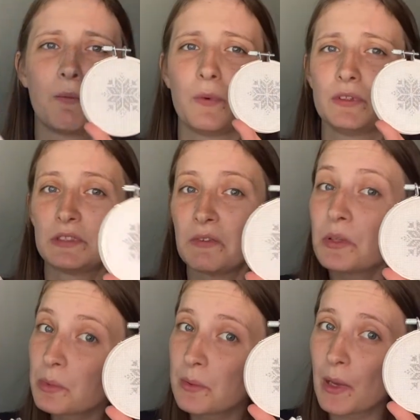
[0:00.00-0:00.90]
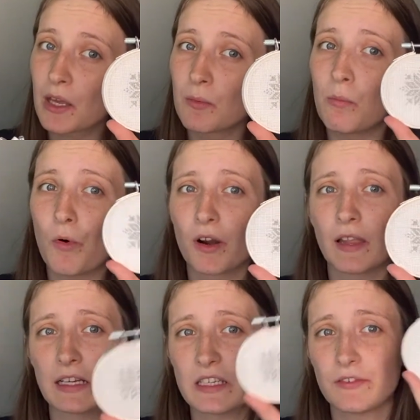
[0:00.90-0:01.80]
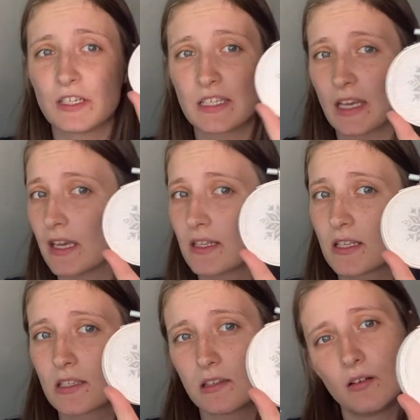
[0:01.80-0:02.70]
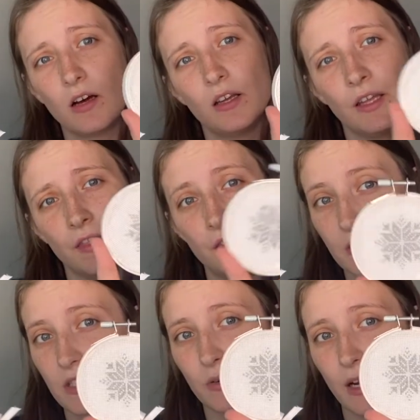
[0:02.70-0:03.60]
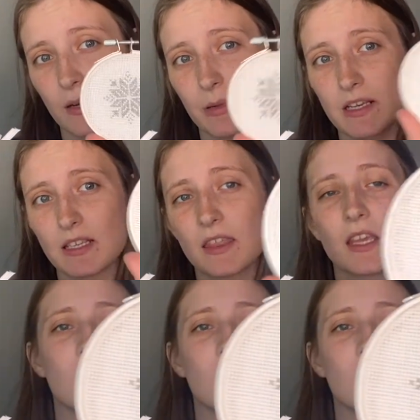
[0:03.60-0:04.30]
will definitely be making more like different designs in this thread because I think